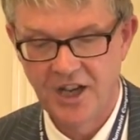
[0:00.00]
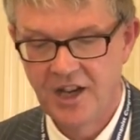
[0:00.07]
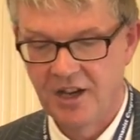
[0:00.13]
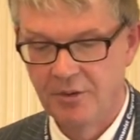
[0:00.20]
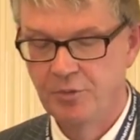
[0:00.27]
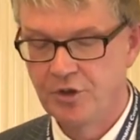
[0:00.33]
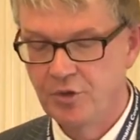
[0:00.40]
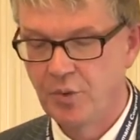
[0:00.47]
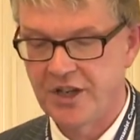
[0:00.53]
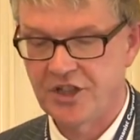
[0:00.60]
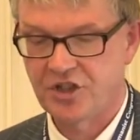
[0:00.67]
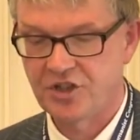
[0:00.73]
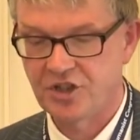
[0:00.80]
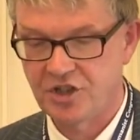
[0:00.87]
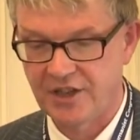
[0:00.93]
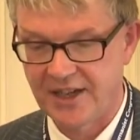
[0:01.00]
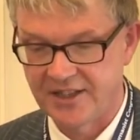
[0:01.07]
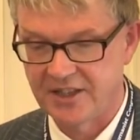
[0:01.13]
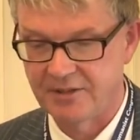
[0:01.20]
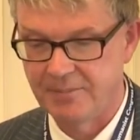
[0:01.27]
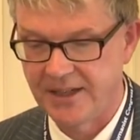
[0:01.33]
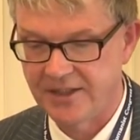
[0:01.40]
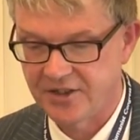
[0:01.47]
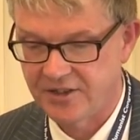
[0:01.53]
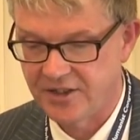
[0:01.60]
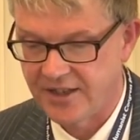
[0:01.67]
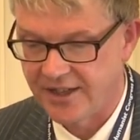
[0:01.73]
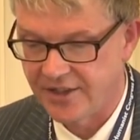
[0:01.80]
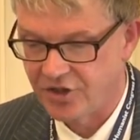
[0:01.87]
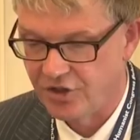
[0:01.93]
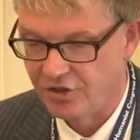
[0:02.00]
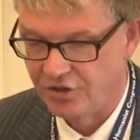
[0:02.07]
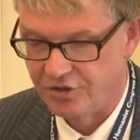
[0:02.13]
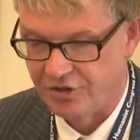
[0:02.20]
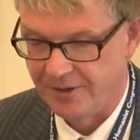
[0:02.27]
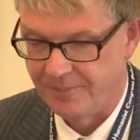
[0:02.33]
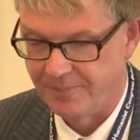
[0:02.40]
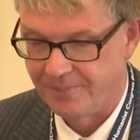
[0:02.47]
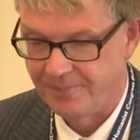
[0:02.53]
and would wish to transmit to their children.